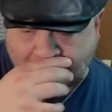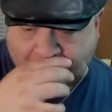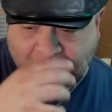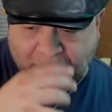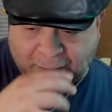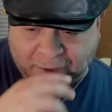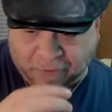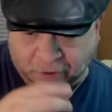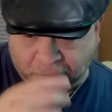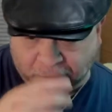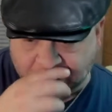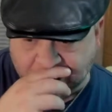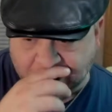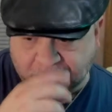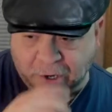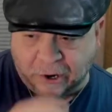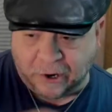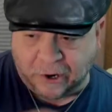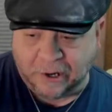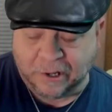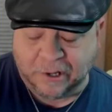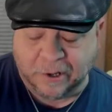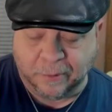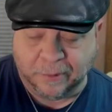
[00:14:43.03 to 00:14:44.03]
I've only
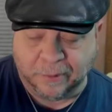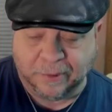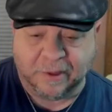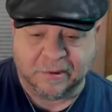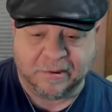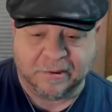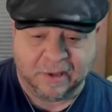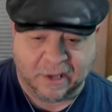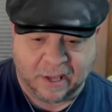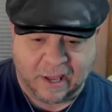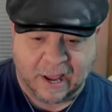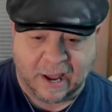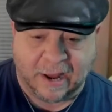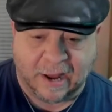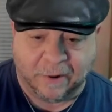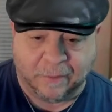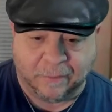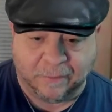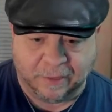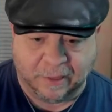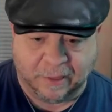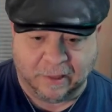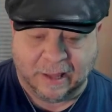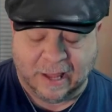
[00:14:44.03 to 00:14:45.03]
started doing this again
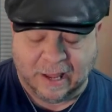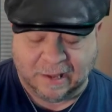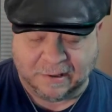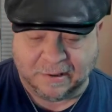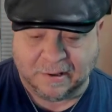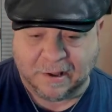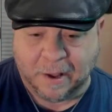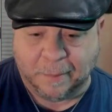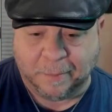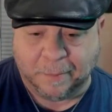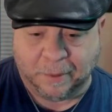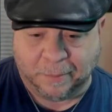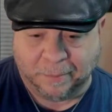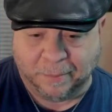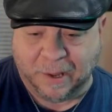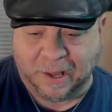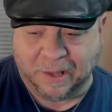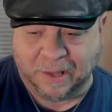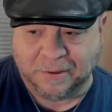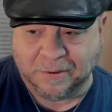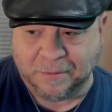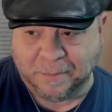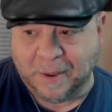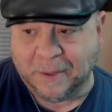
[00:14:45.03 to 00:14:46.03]
over the last couple
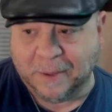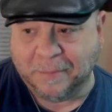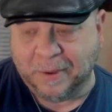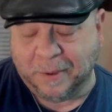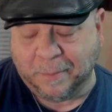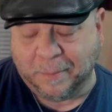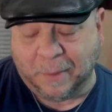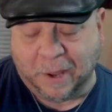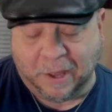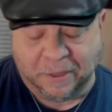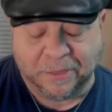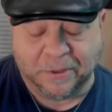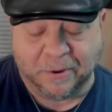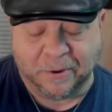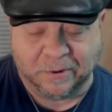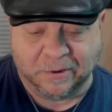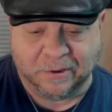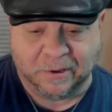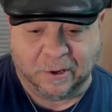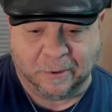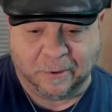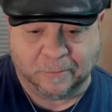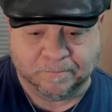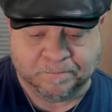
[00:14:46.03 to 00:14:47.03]
months, maybe a month or
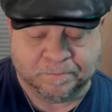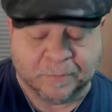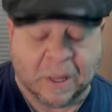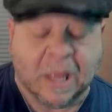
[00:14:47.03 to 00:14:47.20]
so.